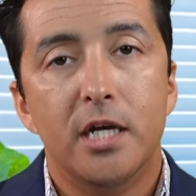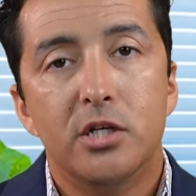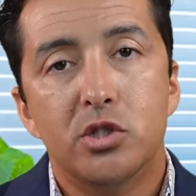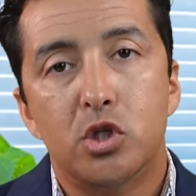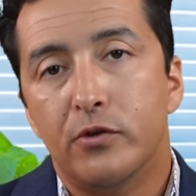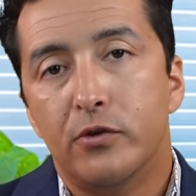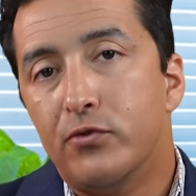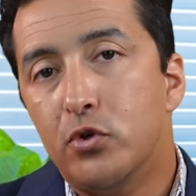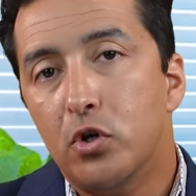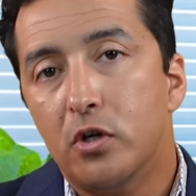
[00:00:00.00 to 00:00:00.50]

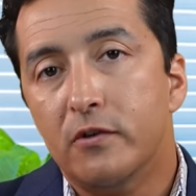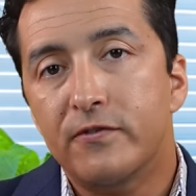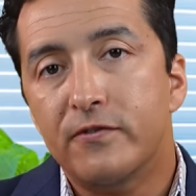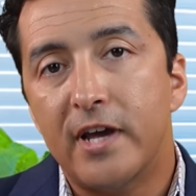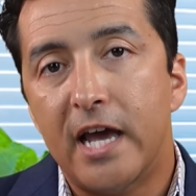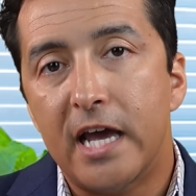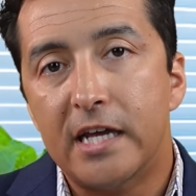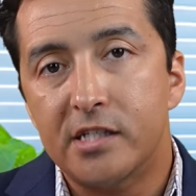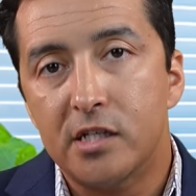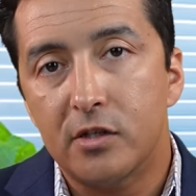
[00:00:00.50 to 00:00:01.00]
So if you're
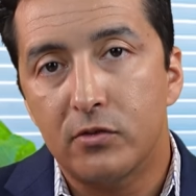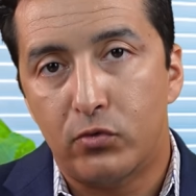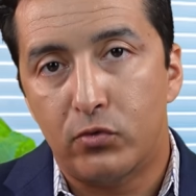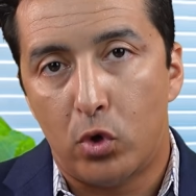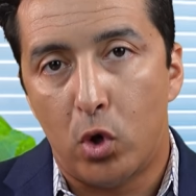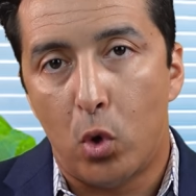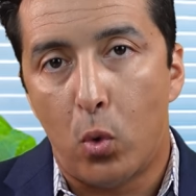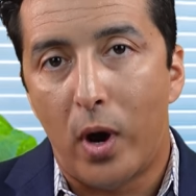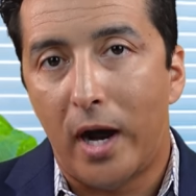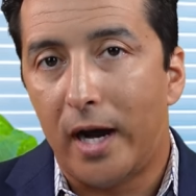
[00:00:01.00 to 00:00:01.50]
fasting
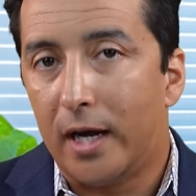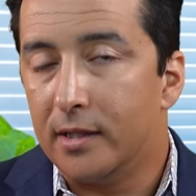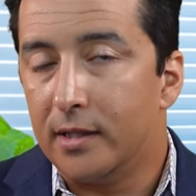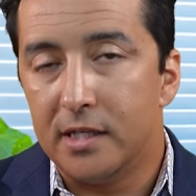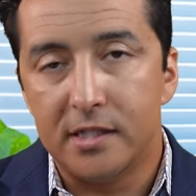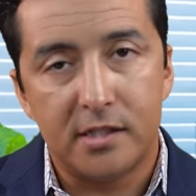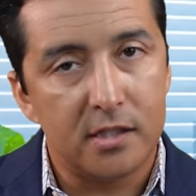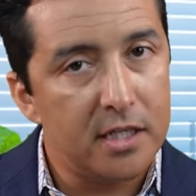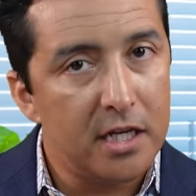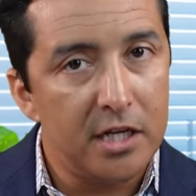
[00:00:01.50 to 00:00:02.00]
for a while,
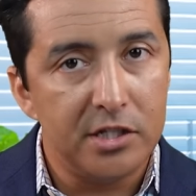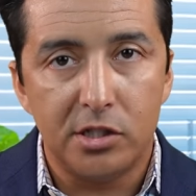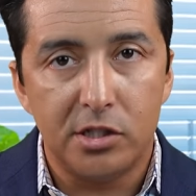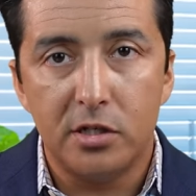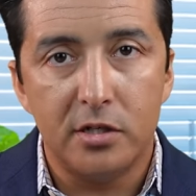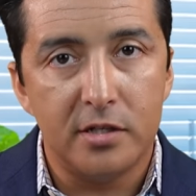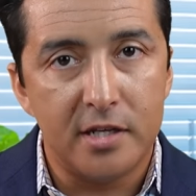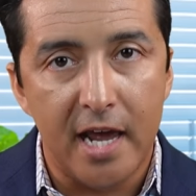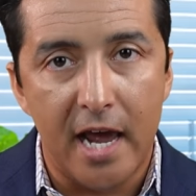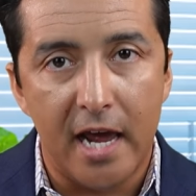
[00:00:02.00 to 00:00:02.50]
it's easy
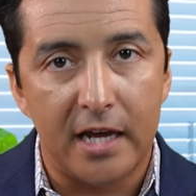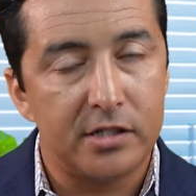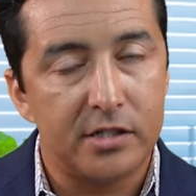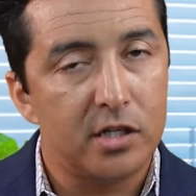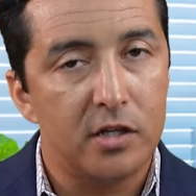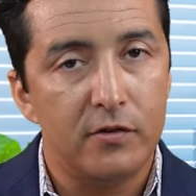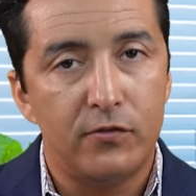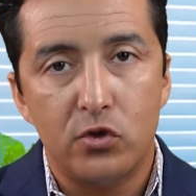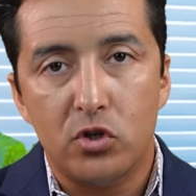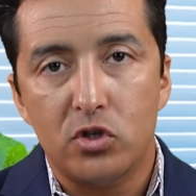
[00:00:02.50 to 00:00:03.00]
to test.
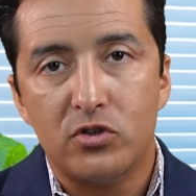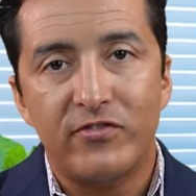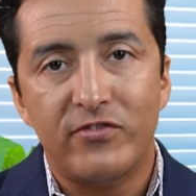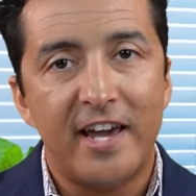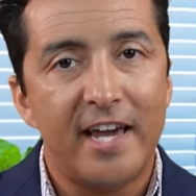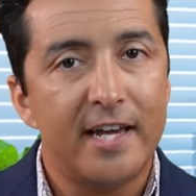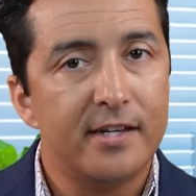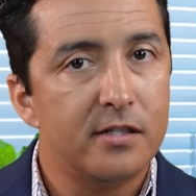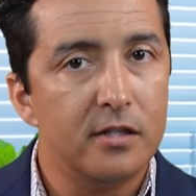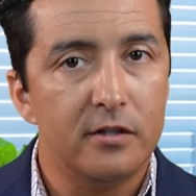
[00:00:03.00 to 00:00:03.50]
If you're
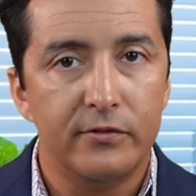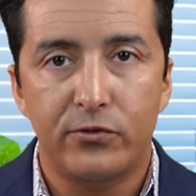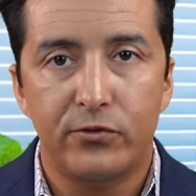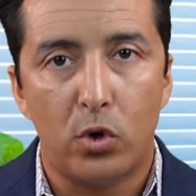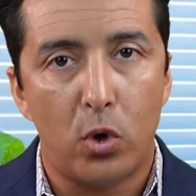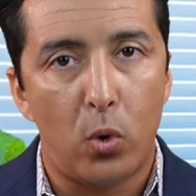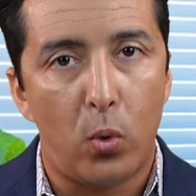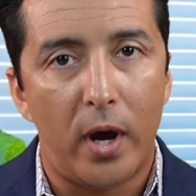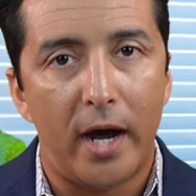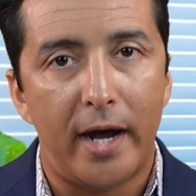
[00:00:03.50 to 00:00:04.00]
fasting
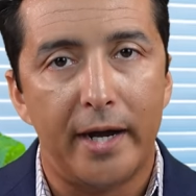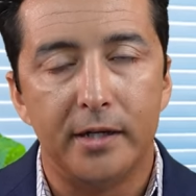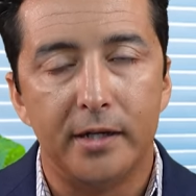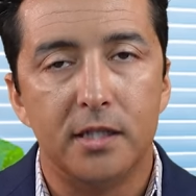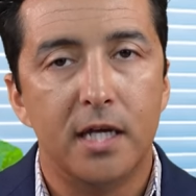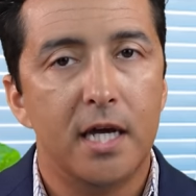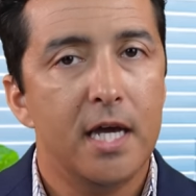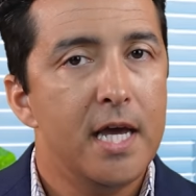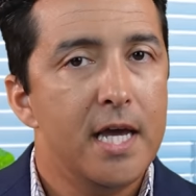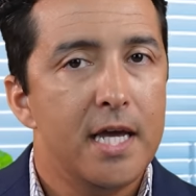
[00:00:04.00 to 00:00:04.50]
for a
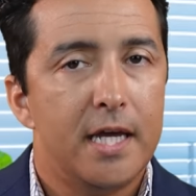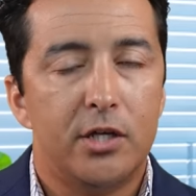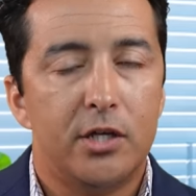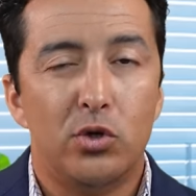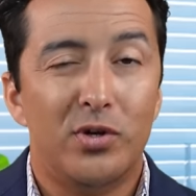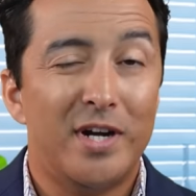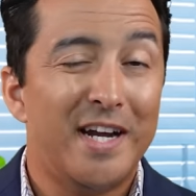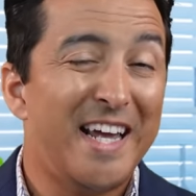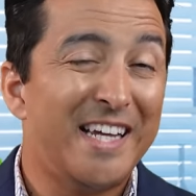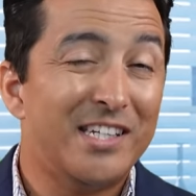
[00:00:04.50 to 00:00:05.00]
while,
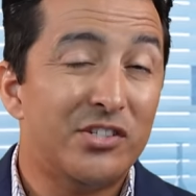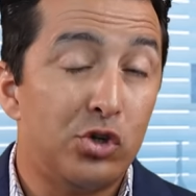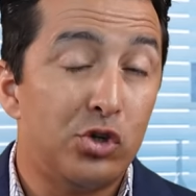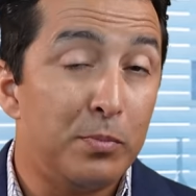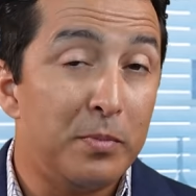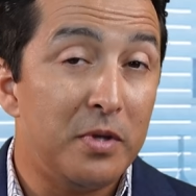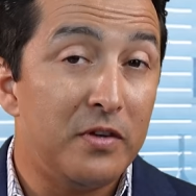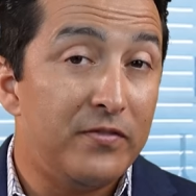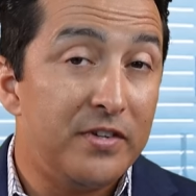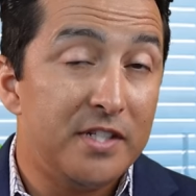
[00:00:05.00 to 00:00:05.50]
you're not
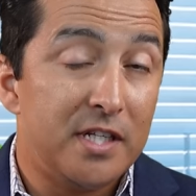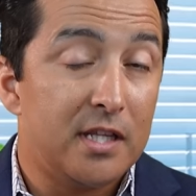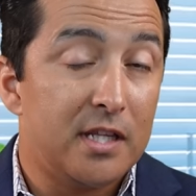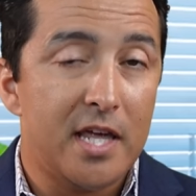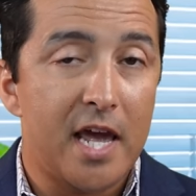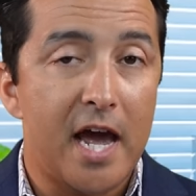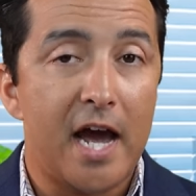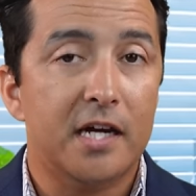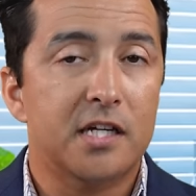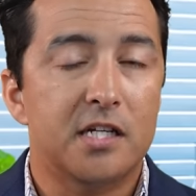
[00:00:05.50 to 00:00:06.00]
extremely
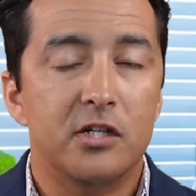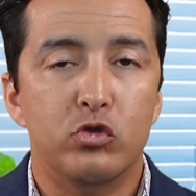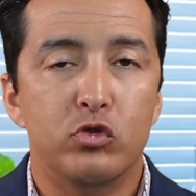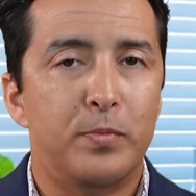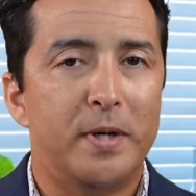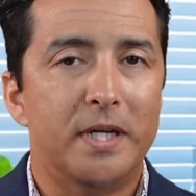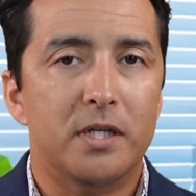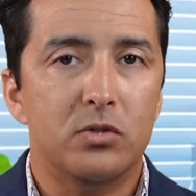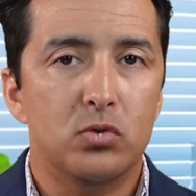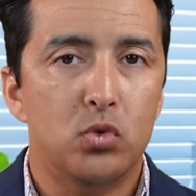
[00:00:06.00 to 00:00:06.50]
physically active,
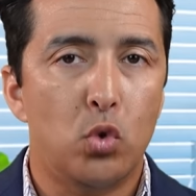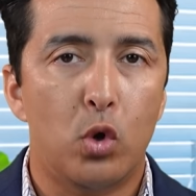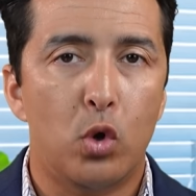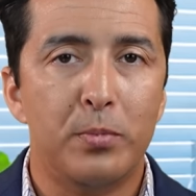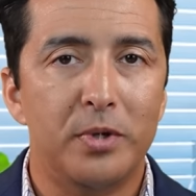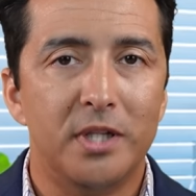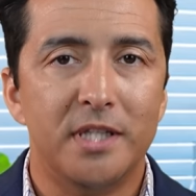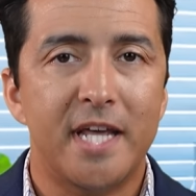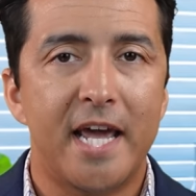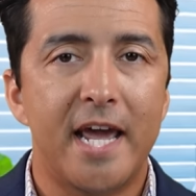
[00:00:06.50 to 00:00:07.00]
but
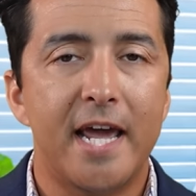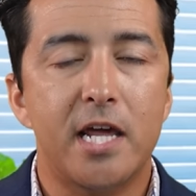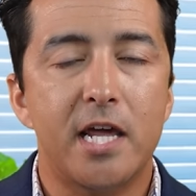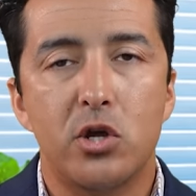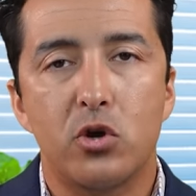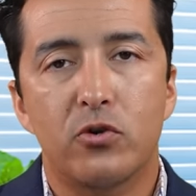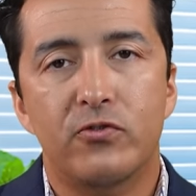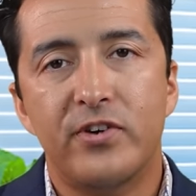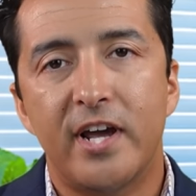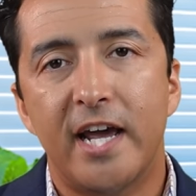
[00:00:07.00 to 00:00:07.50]
normal day,
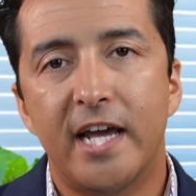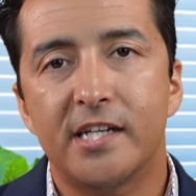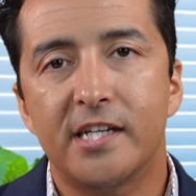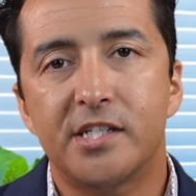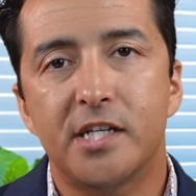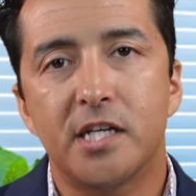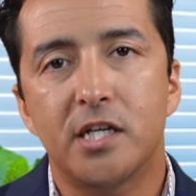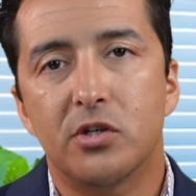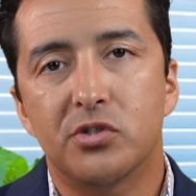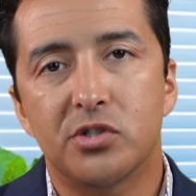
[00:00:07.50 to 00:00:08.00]
you're
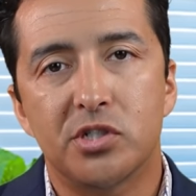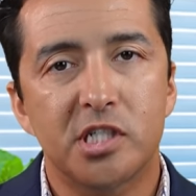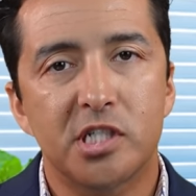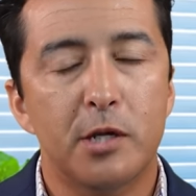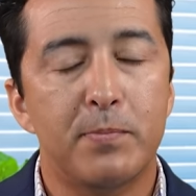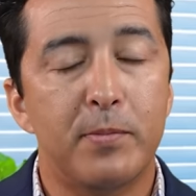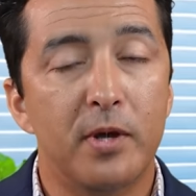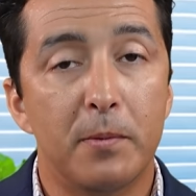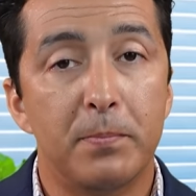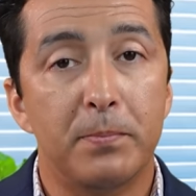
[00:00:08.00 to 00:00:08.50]
fasting, you're
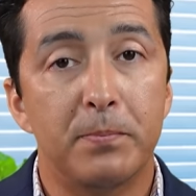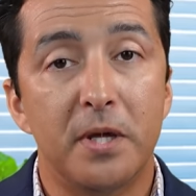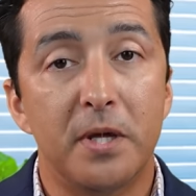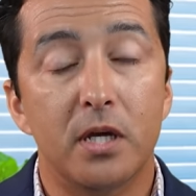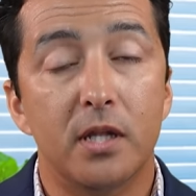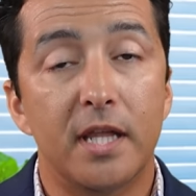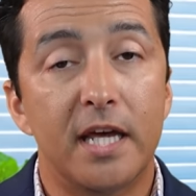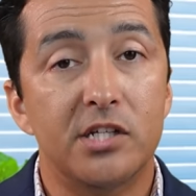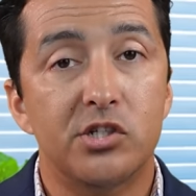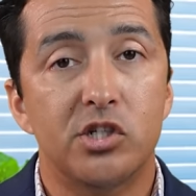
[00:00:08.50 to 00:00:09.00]
skipping a
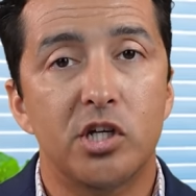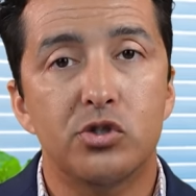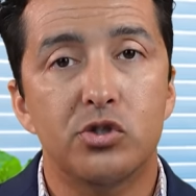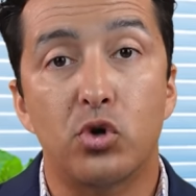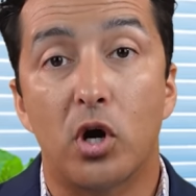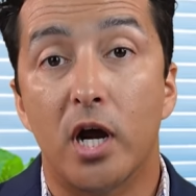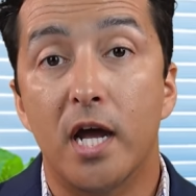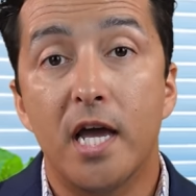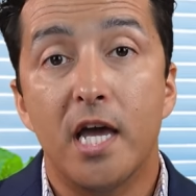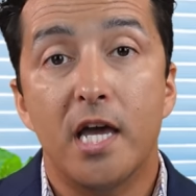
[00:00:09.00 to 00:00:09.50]
meal, et
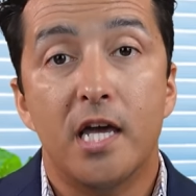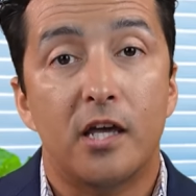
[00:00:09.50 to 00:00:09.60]
cetera.